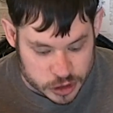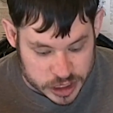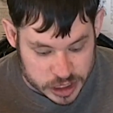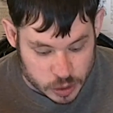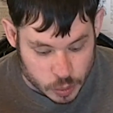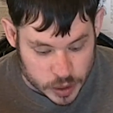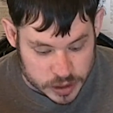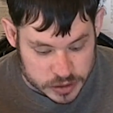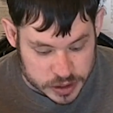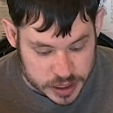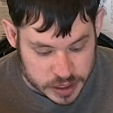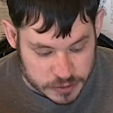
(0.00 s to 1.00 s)
She didn't
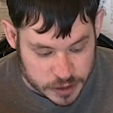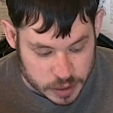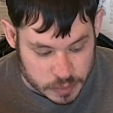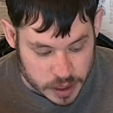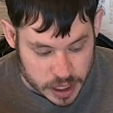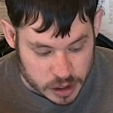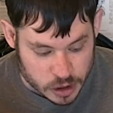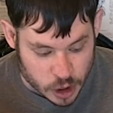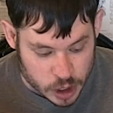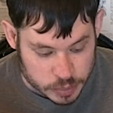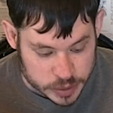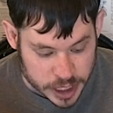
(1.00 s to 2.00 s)
want to give him a
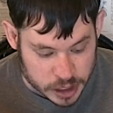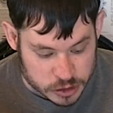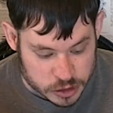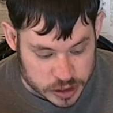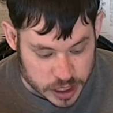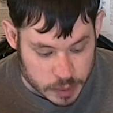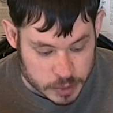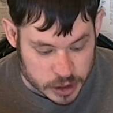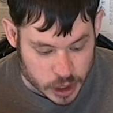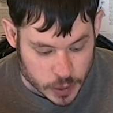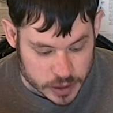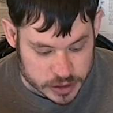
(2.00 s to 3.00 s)
carte blanche to come
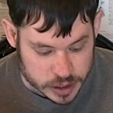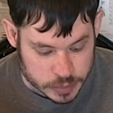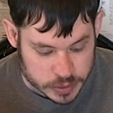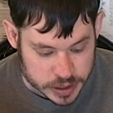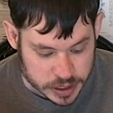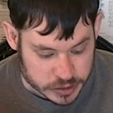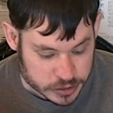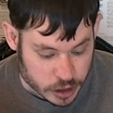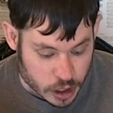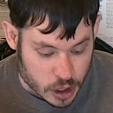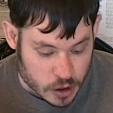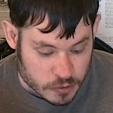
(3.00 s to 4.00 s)
and go as he pleased.
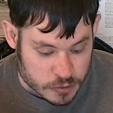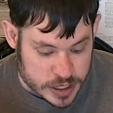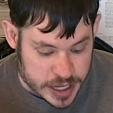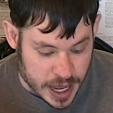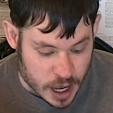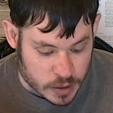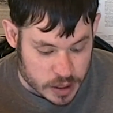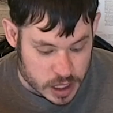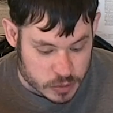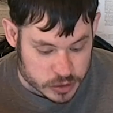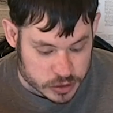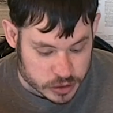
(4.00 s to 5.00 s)
For now,
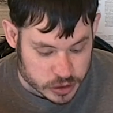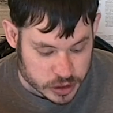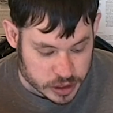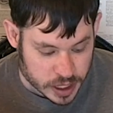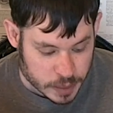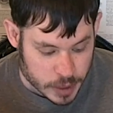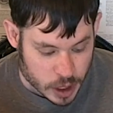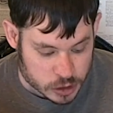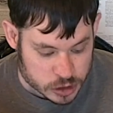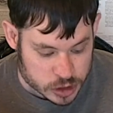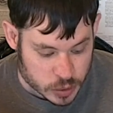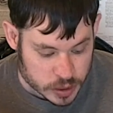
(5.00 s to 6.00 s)
he was good
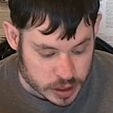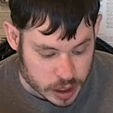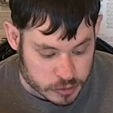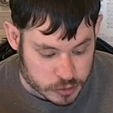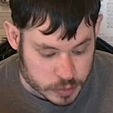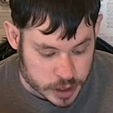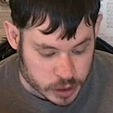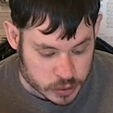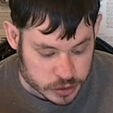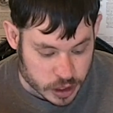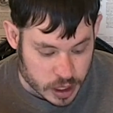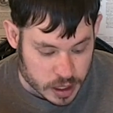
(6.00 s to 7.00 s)
about showing up for
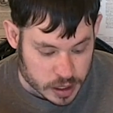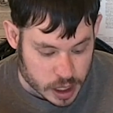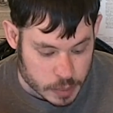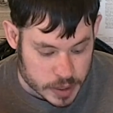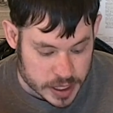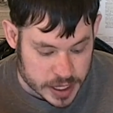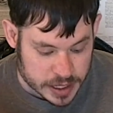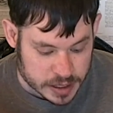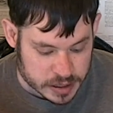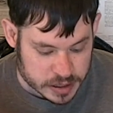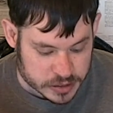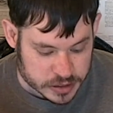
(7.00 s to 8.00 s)
meals, coming in
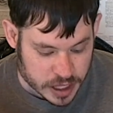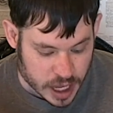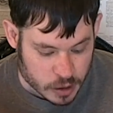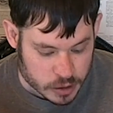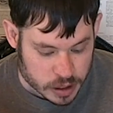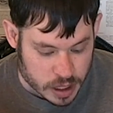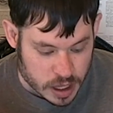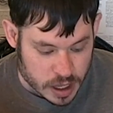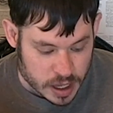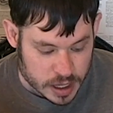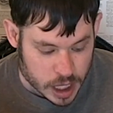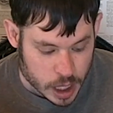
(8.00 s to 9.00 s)
at a decent hour,
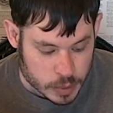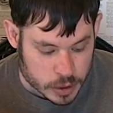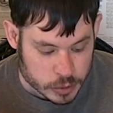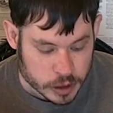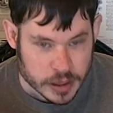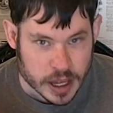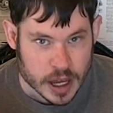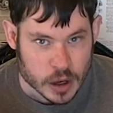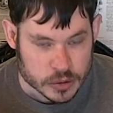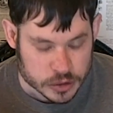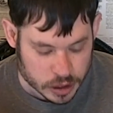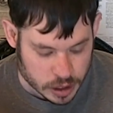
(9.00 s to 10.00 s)
and helping around the
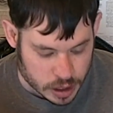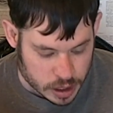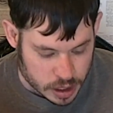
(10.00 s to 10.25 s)
house.